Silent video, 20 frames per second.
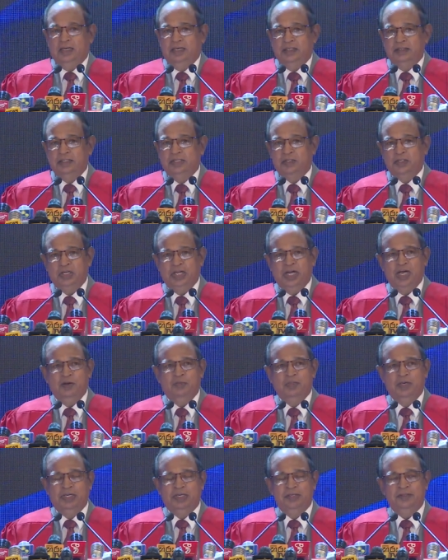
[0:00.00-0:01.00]
the
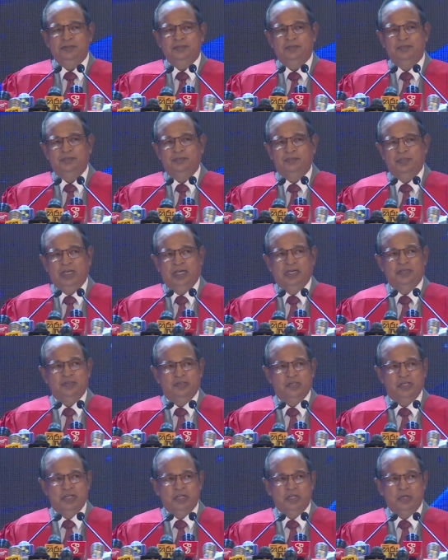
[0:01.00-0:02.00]
chairman and
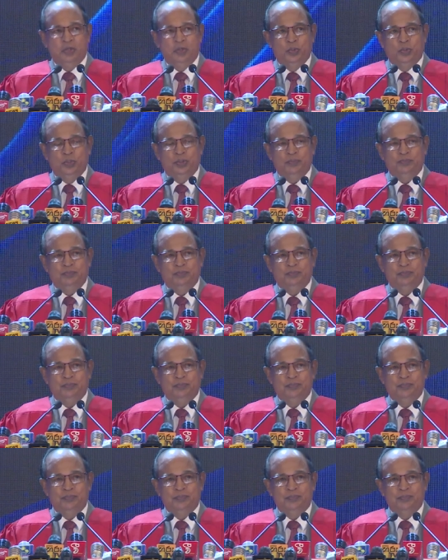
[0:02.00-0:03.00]
CEO,
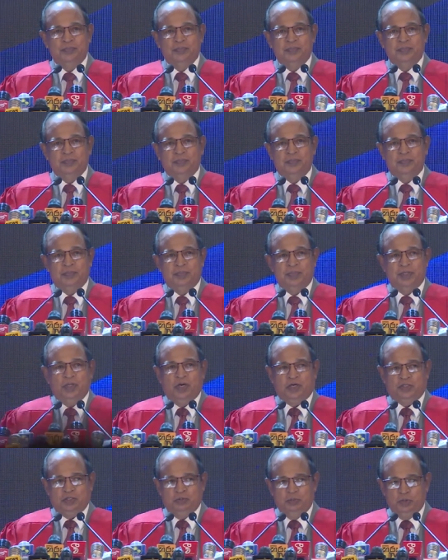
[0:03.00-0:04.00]

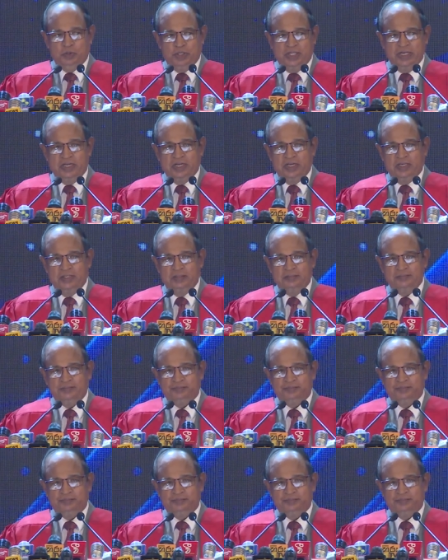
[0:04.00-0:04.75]
Dr. Buddhika,